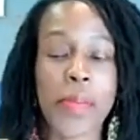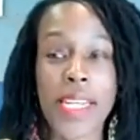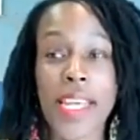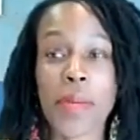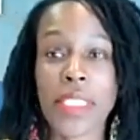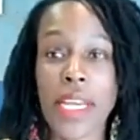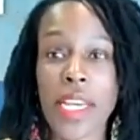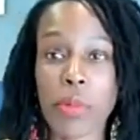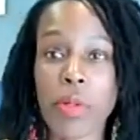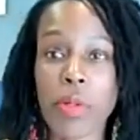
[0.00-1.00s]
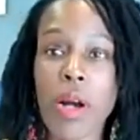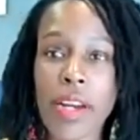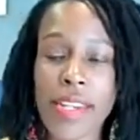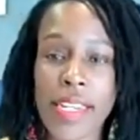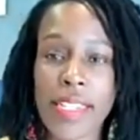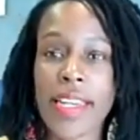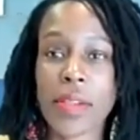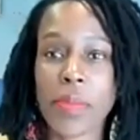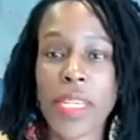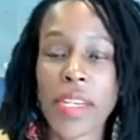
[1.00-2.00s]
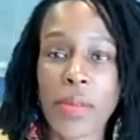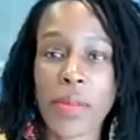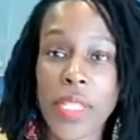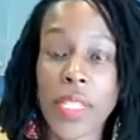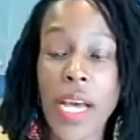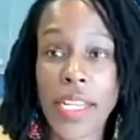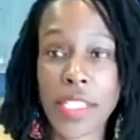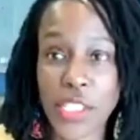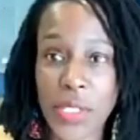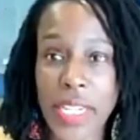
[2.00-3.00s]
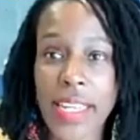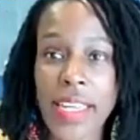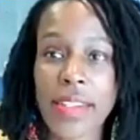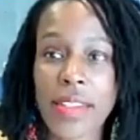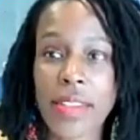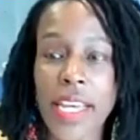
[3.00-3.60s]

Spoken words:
My name is April Carter and I am here with Andrea Hill,